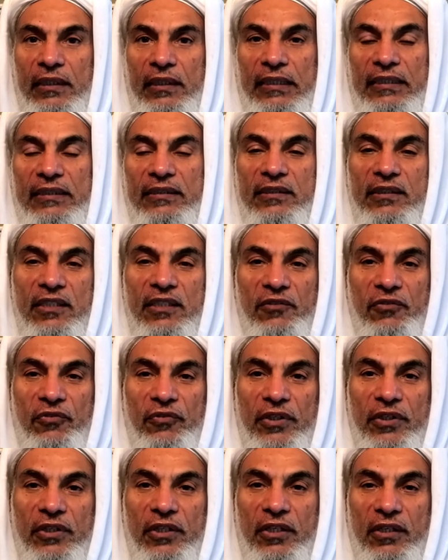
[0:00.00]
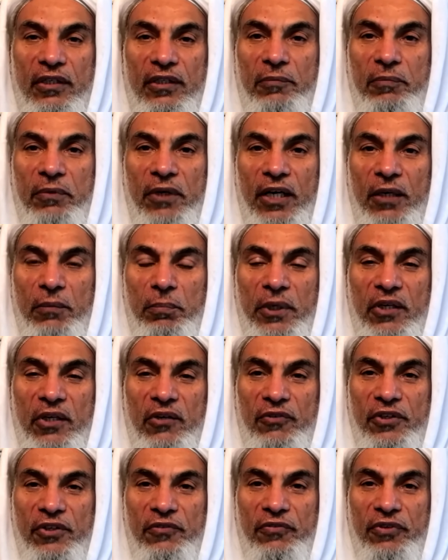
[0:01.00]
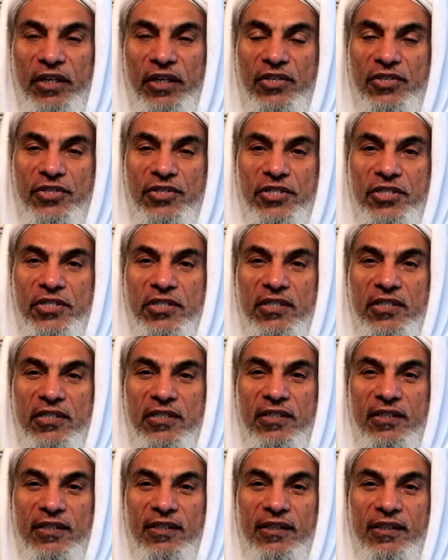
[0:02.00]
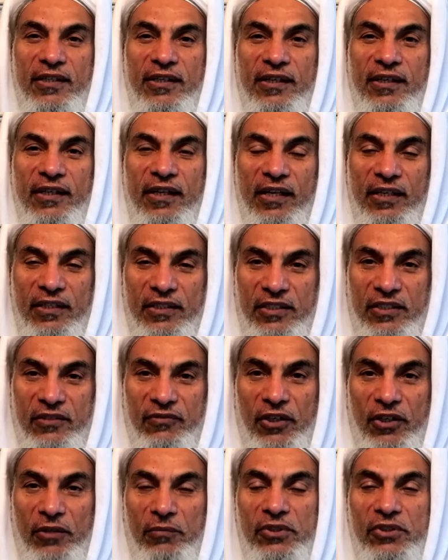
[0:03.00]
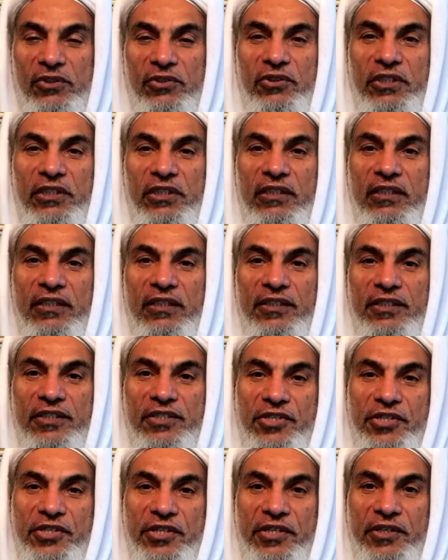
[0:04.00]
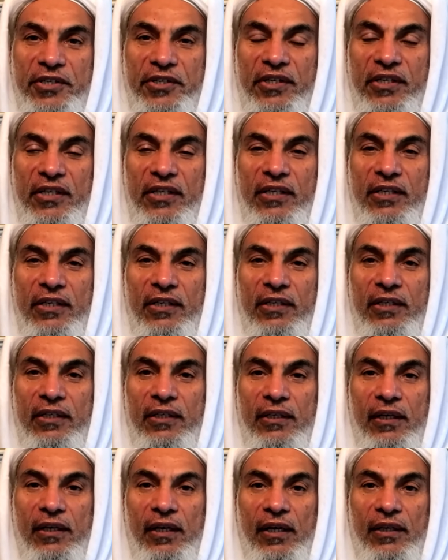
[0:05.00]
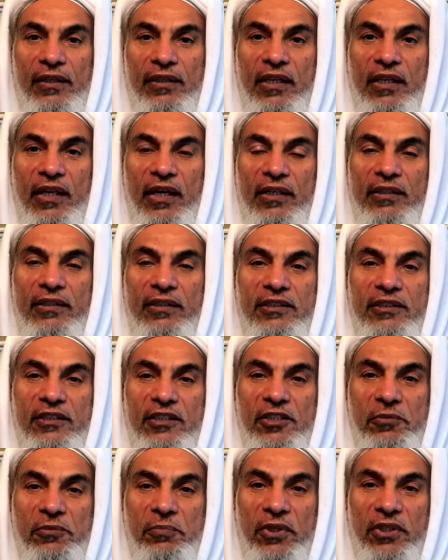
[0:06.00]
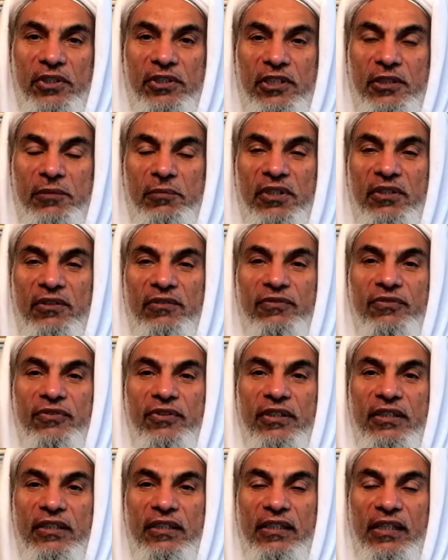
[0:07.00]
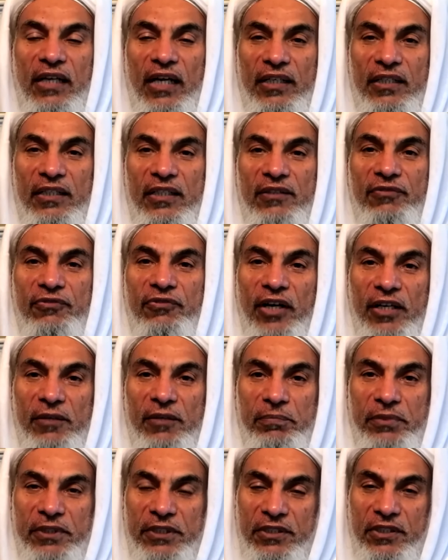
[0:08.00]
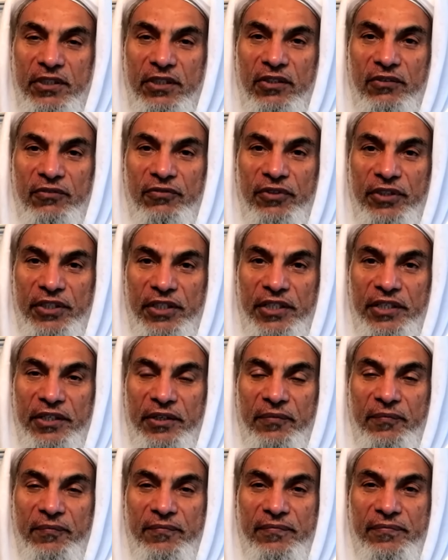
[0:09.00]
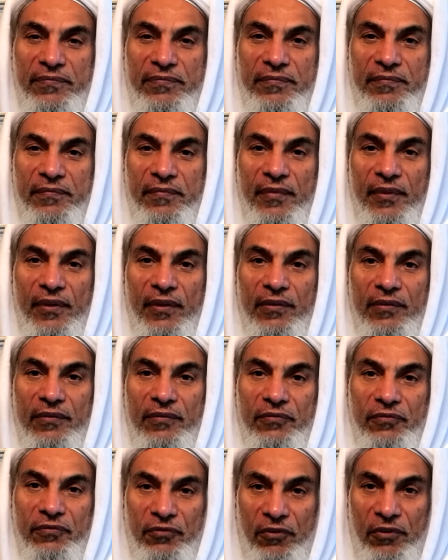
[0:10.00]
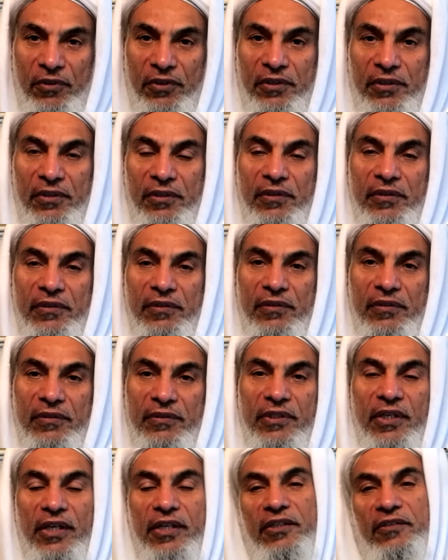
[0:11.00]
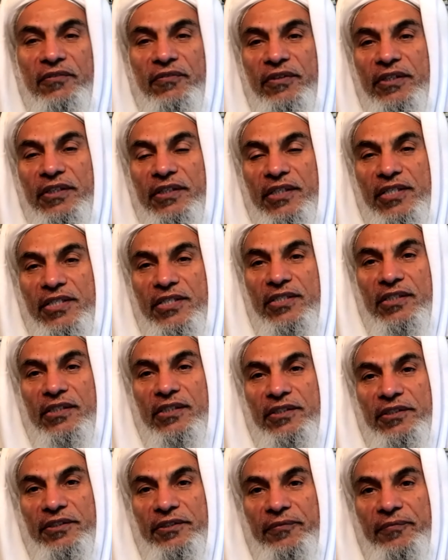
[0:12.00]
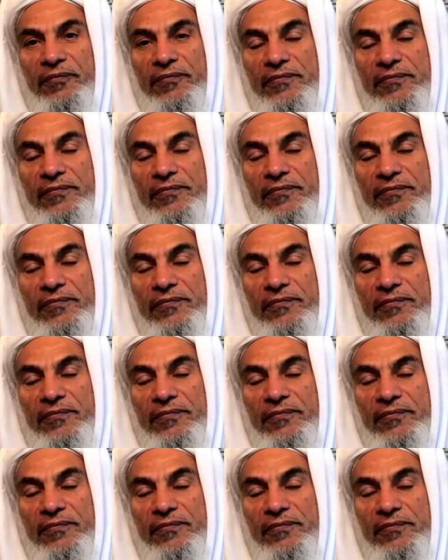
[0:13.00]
It's the Department of Defense, and it's the pharmaceutical industry that is responsible for 95% of funding for scientific research.